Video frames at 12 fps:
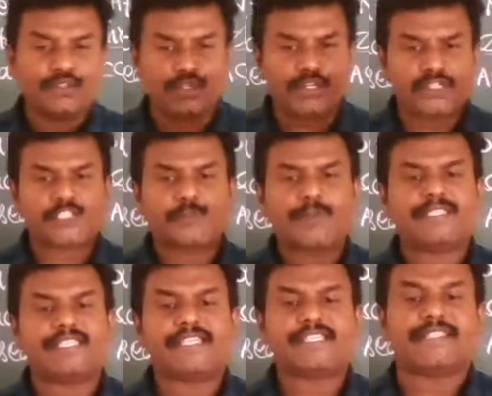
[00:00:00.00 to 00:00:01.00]
those
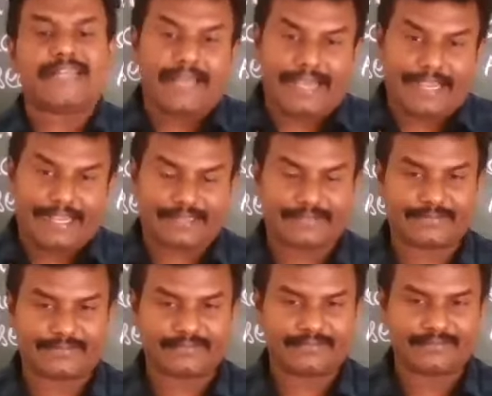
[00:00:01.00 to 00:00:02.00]
species that die
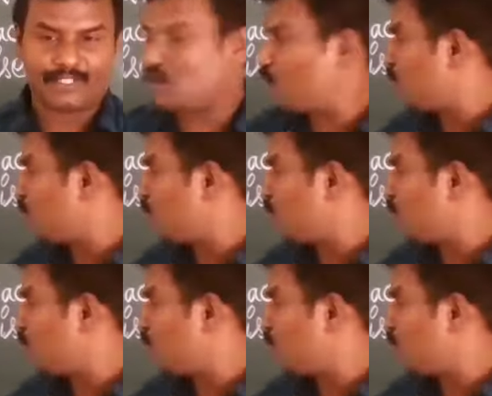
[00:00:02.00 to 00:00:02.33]
due